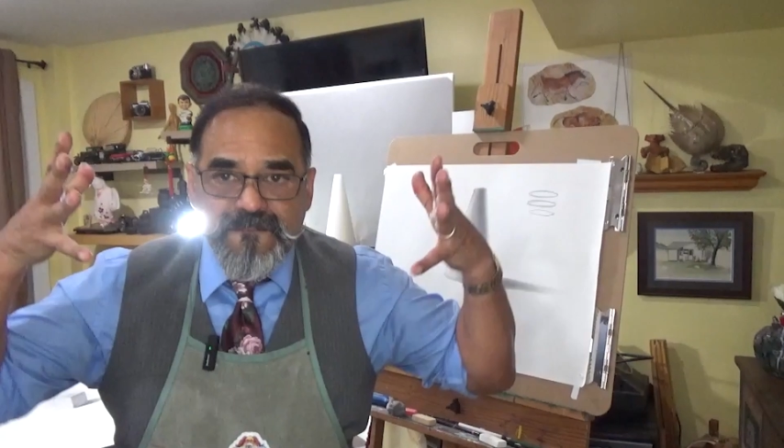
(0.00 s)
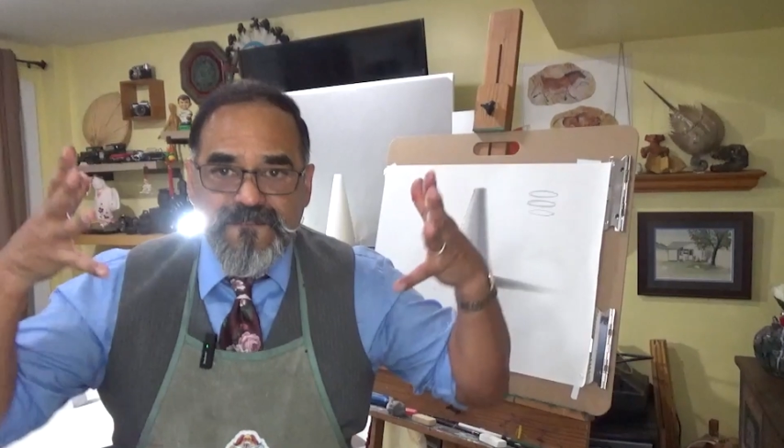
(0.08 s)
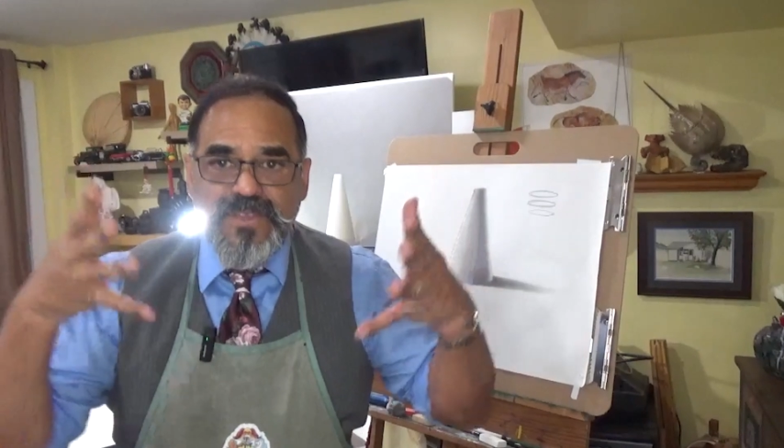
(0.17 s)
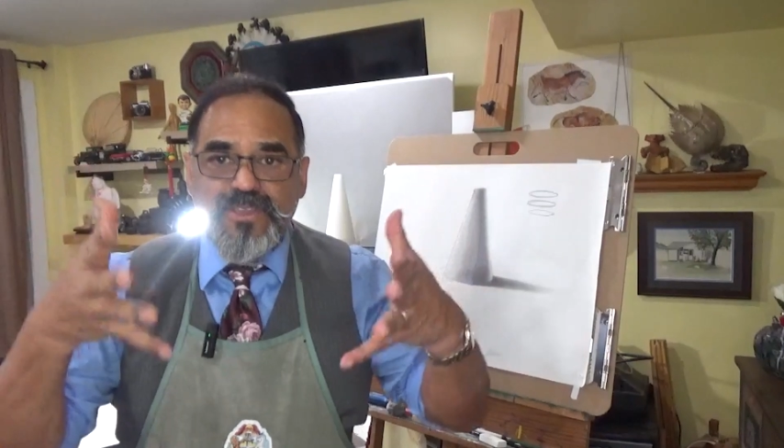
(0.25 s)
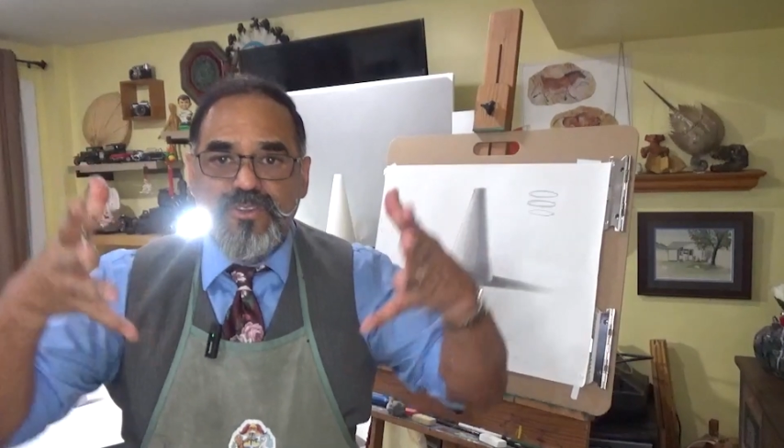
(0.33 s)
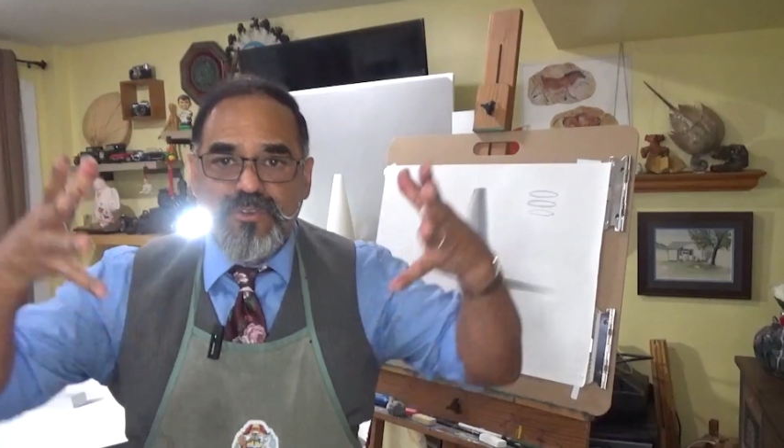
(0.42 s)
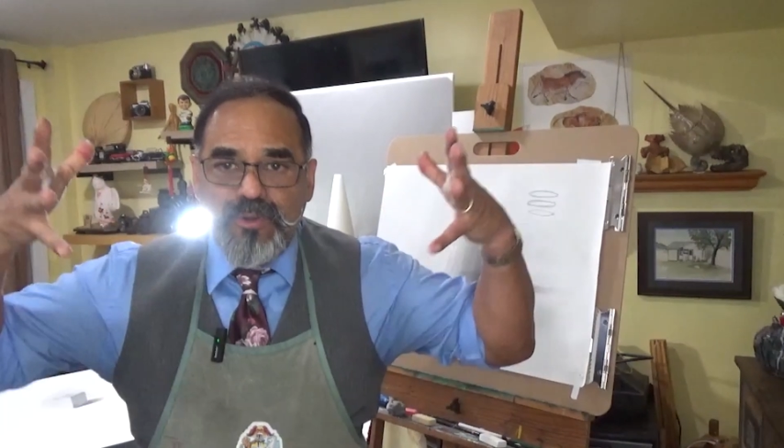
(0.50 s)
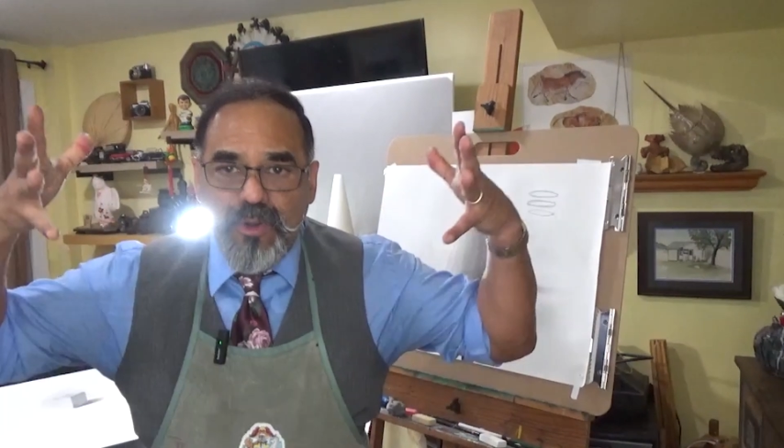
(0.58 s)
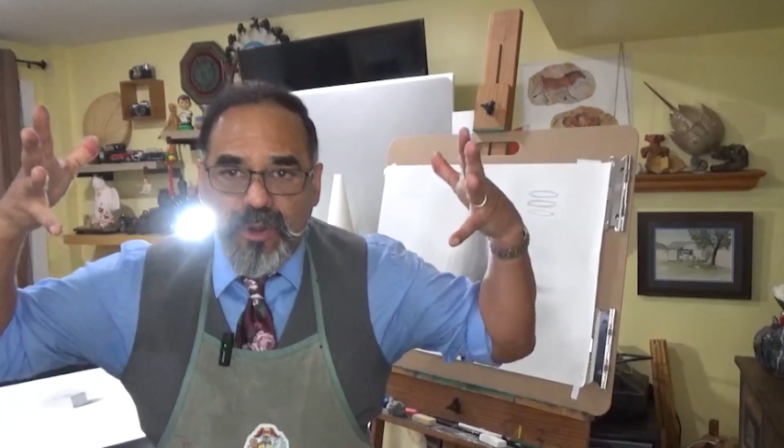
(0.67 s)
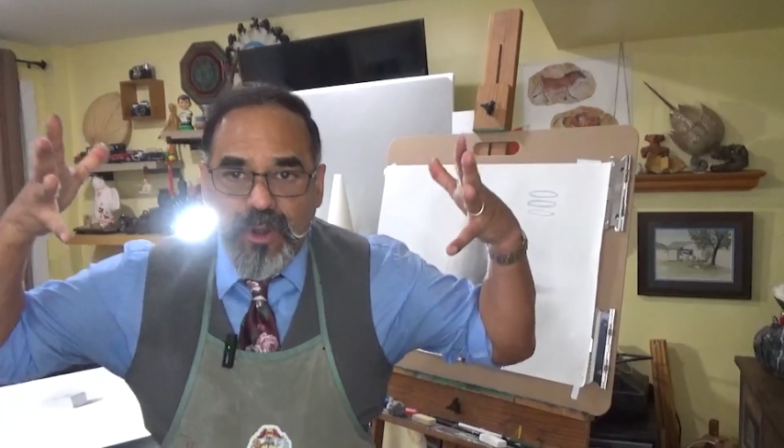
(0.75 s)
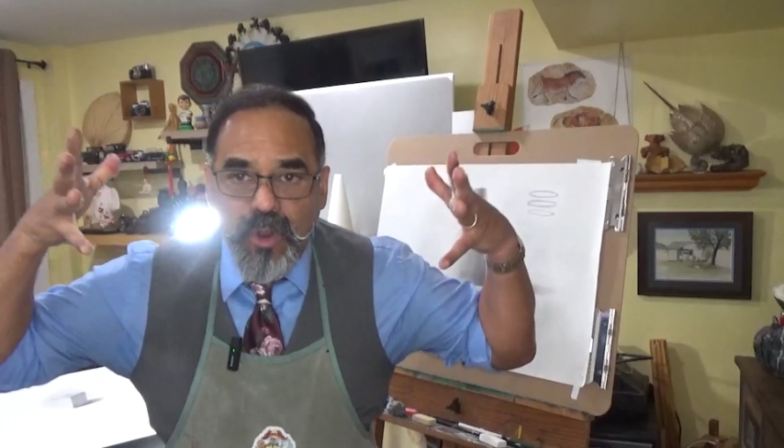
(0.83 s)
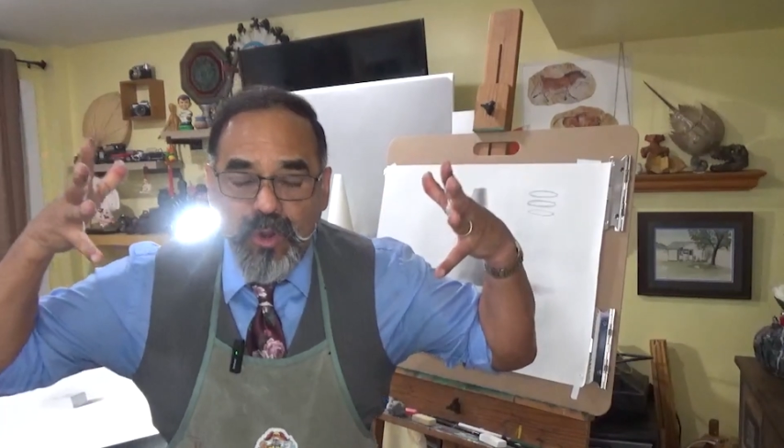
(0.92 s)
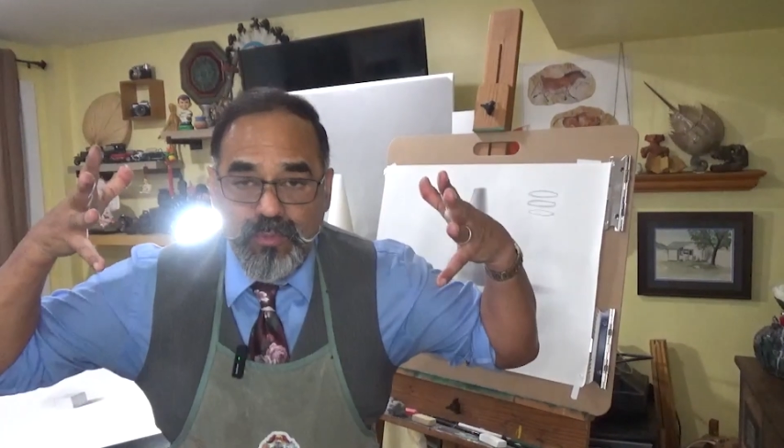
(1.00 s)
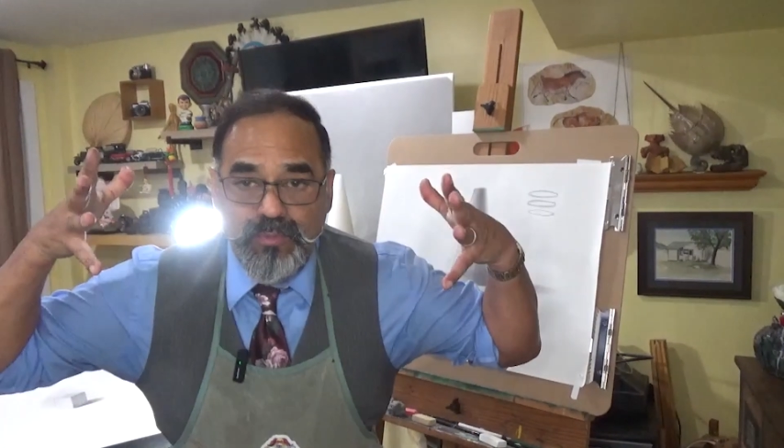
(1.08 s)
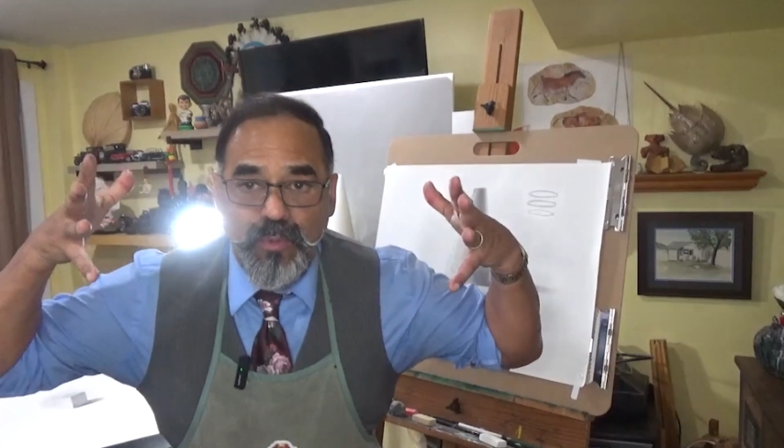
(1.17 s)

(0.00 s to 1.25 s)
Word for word: viewed or, or,